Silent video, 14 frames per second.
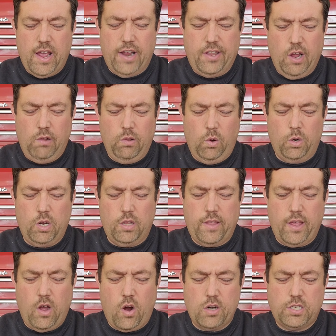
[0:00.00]
And know, Lord, that
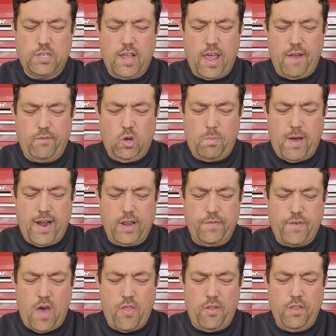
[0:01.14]
they are saved, Almighty
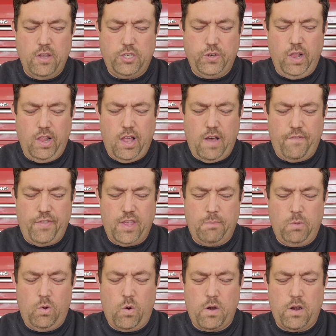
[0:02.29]
Father, and that you love
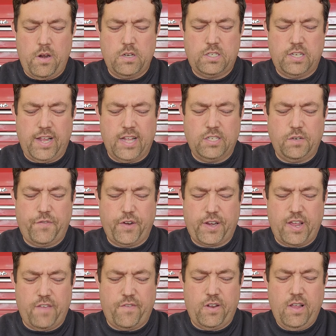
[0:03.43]
them, Lord, and their sins are
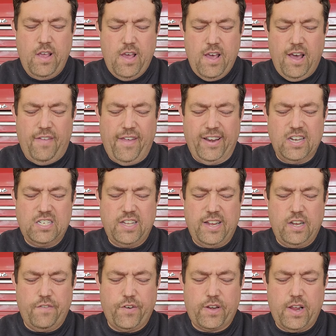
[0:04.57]
forgiven. They just
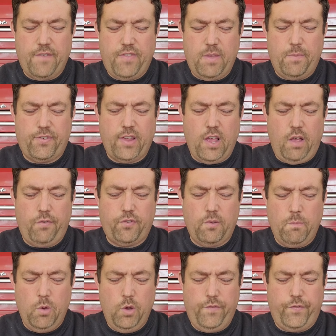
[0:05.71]
need to forgive themselves
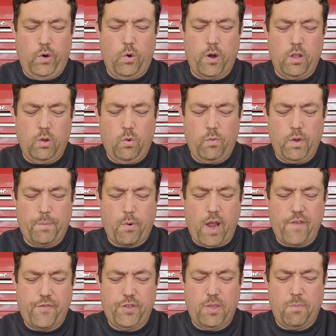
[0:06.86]
and move forward. Lord, we
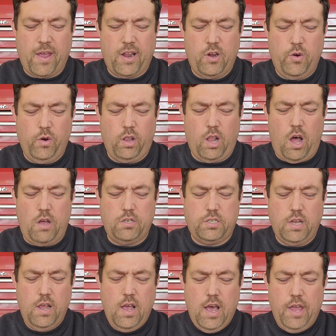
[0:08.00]
pray for the men who are
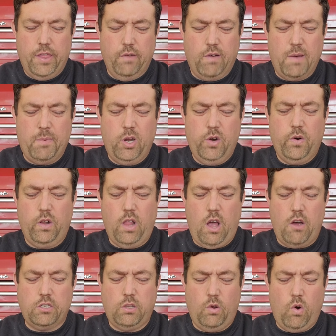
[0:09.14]
lost, the women who are
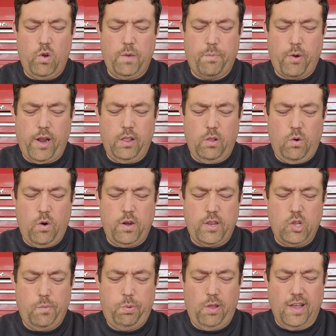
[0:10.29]
lost, Lord. We pray, Lord, that
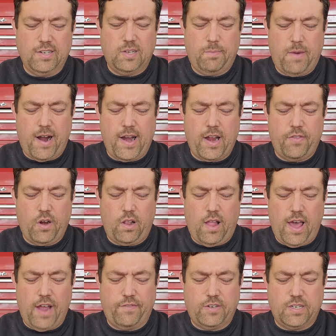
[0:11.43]
you'll place somebody in their
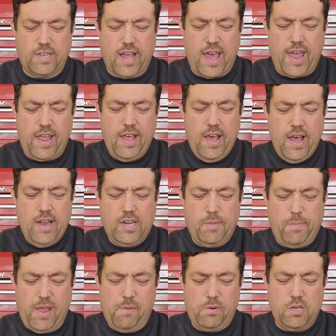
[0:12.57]
life today
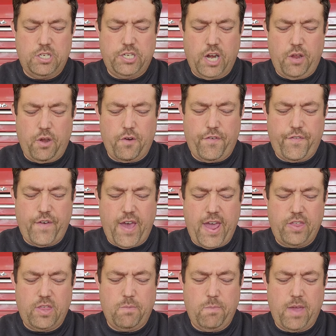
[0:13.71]
to be able to share their
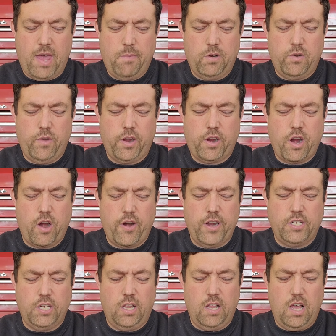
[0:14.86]
faith and be able to
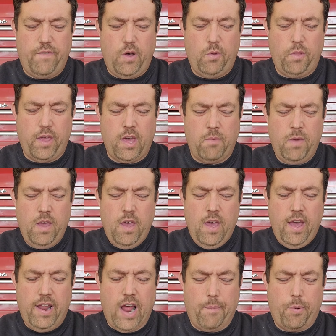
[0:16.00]
encourage and love on them.
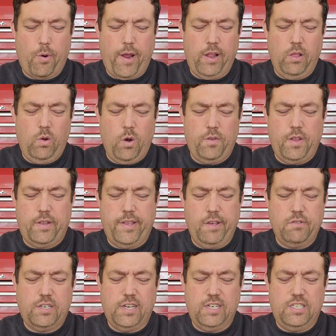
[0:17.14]
I pray, Lord, that
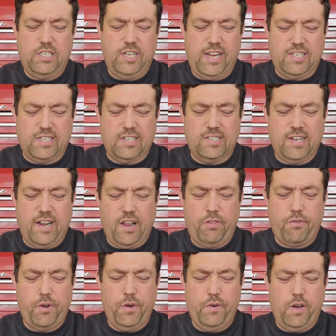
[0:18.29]
they'll see Jesus
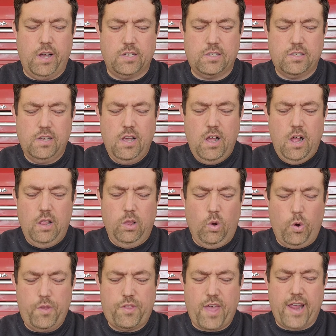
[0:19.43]
in through us.
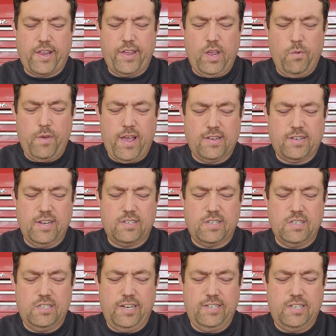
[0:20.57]
Lord, thank you. we ask
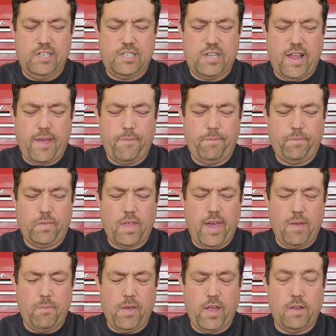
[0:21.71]
this in Jesus' name.
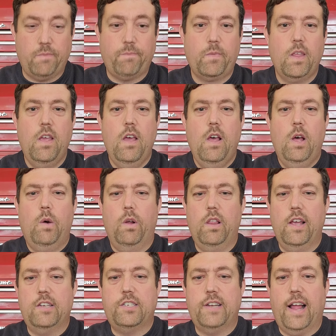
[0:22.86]
Amen.
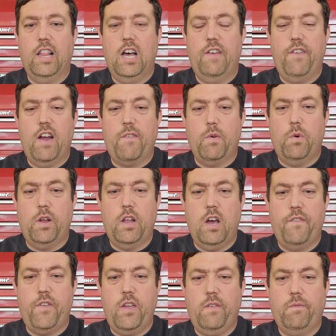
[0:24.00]
Well, listen, I love every one
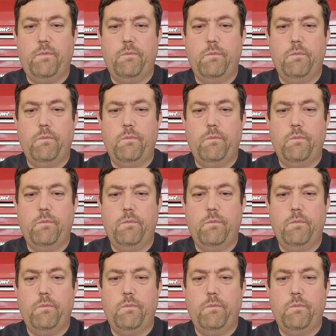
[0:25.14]
of you.